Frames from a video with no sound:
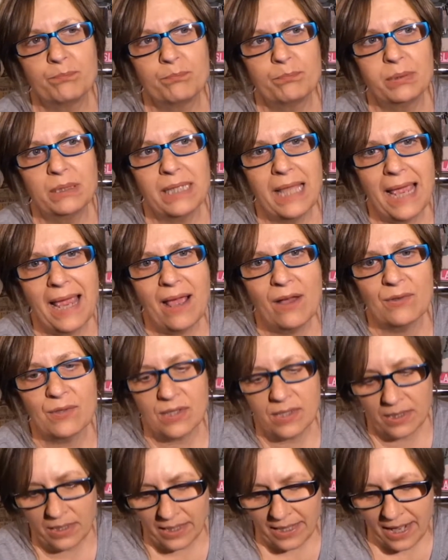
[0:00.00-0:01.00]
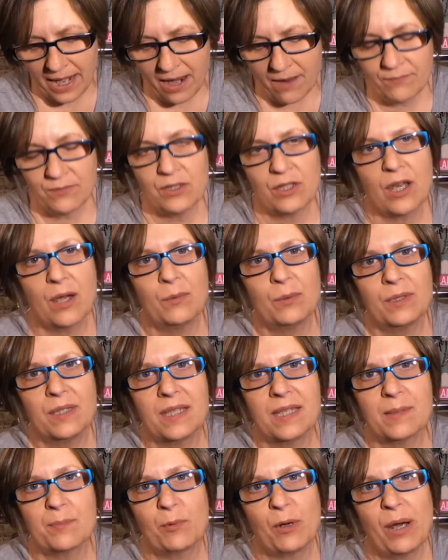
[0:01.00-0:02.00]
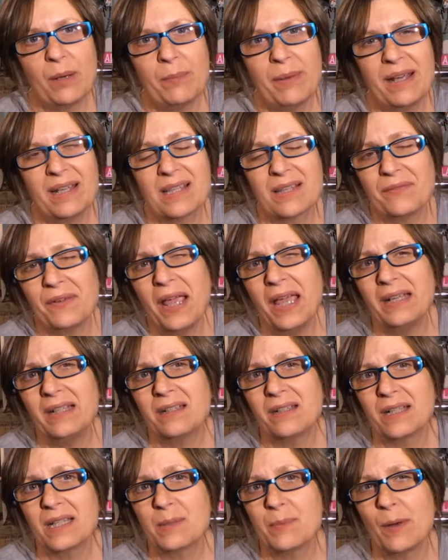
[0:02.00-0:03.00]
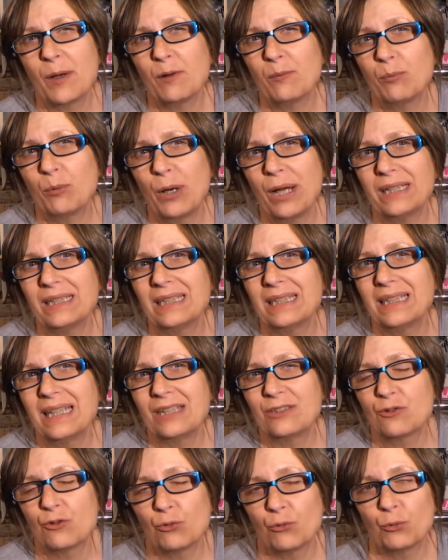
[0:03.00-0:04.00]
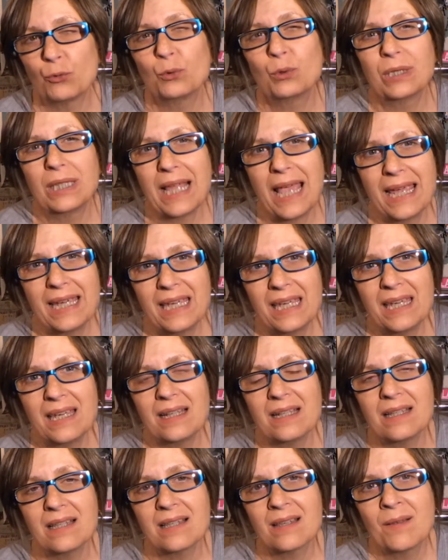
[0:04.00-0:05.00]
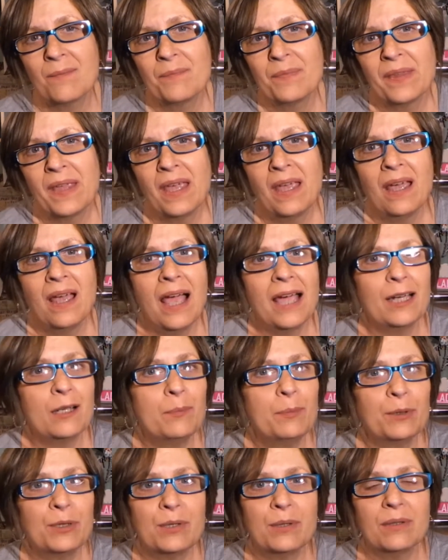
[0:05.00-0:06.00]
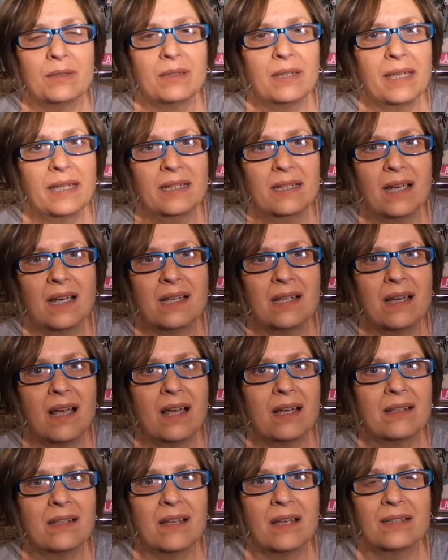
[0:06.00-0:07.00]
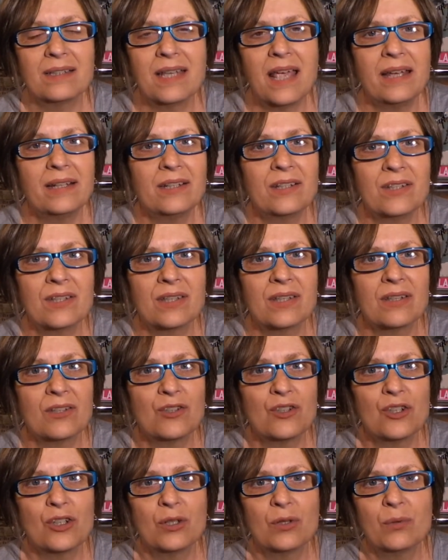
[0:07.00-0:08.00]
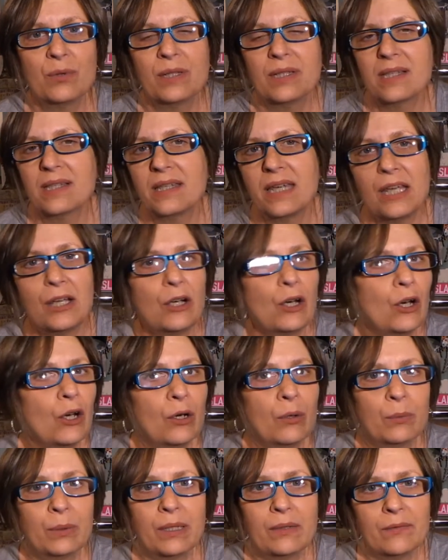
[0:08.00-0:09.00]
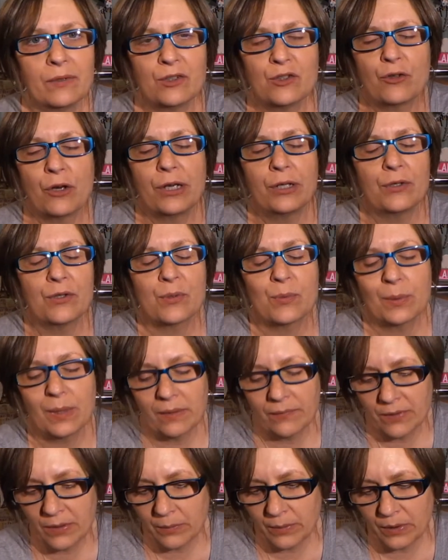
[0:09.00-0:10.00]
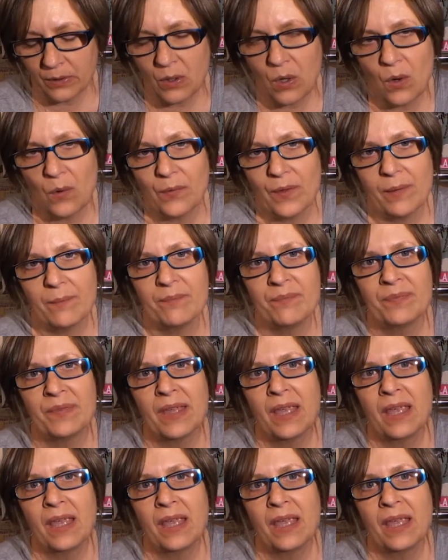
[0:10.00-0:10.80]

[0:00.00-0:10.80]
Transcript: blouse that I have to go with these brown pants, if I had a nice pair of brown true leggings, I could put it like a, a, a tennis shoe, a sneaker, or whatever, trainers, whatever you want to call them,